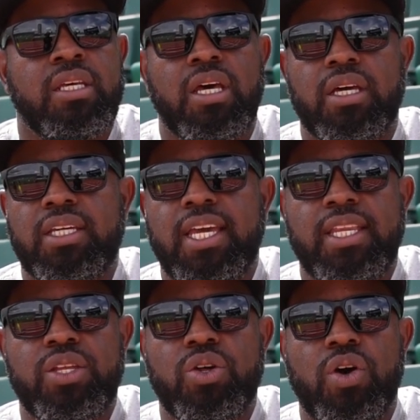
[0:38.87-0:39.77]
Again,
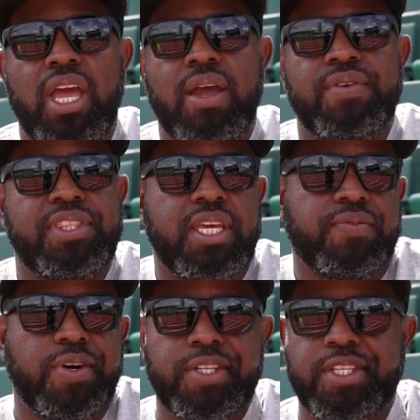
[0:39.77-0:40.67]
you know, everything
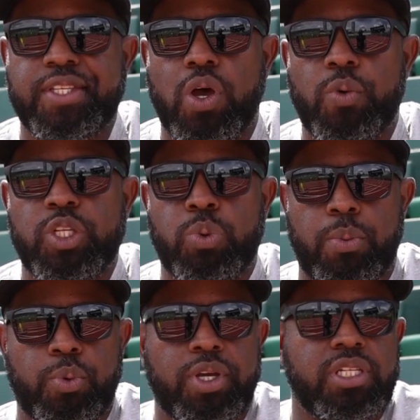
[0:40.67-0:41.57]
for us is always
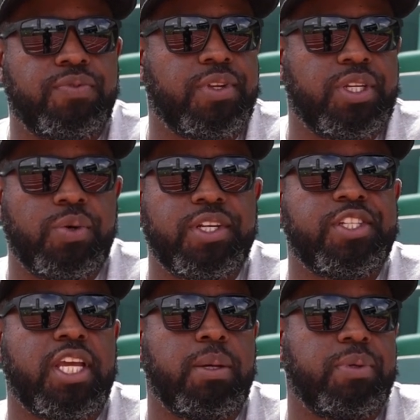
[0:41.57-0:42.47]
preparation for the U.S.
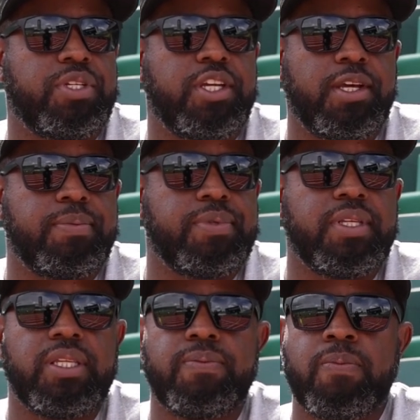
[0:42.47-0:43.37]
Championships
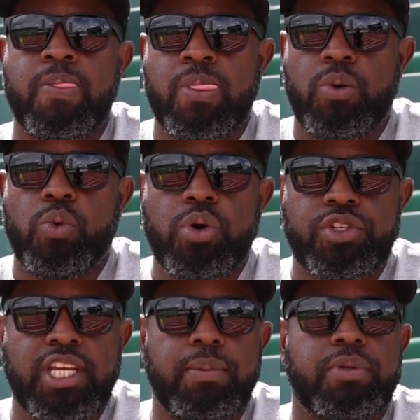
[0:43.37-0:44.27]
and World
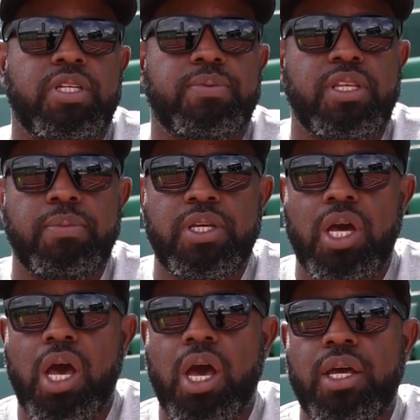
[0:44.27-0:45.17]
Championships and
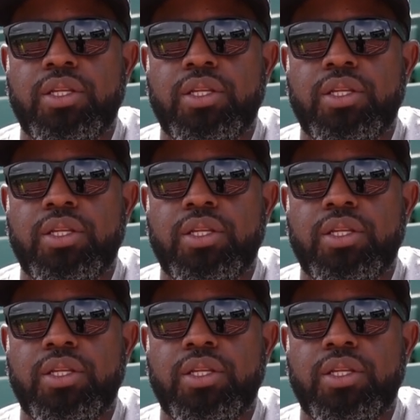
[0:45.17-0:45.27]
beyond.